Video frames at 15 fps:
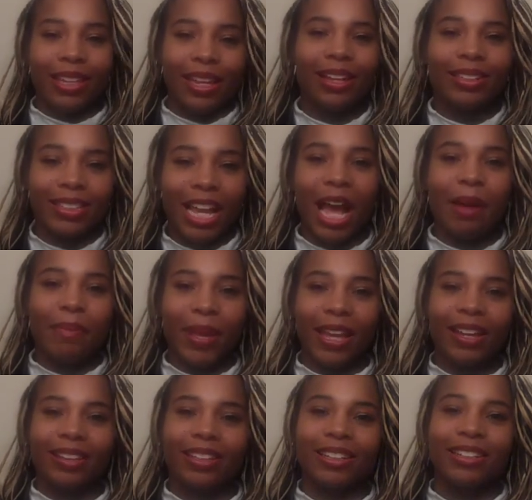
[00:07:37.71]
Yeah, Todd
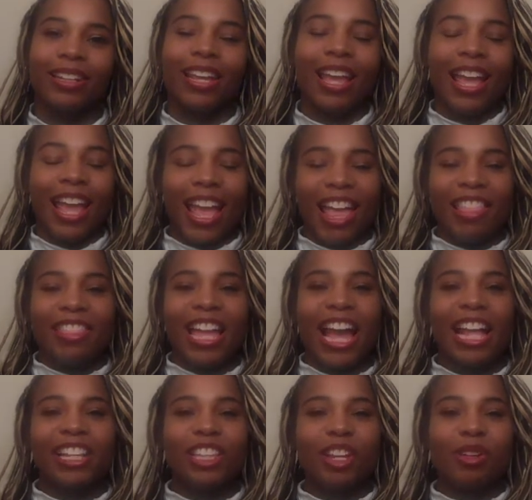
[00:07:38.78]
Palin. And
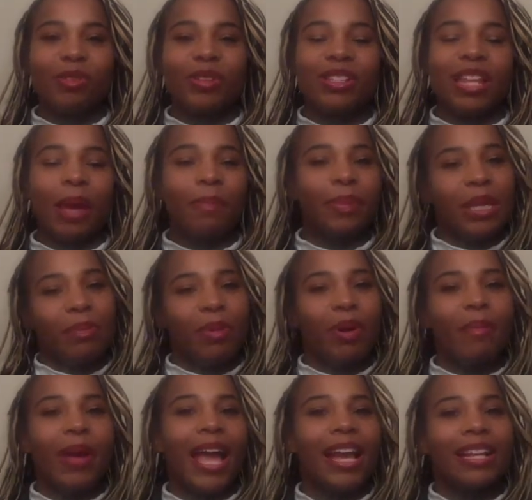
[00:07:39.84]
that there was that
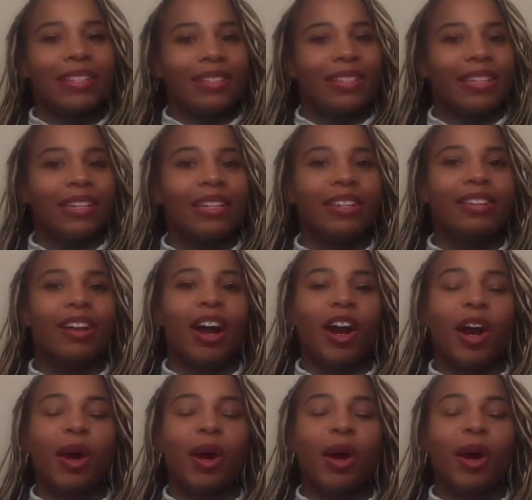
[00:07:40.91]
People magazine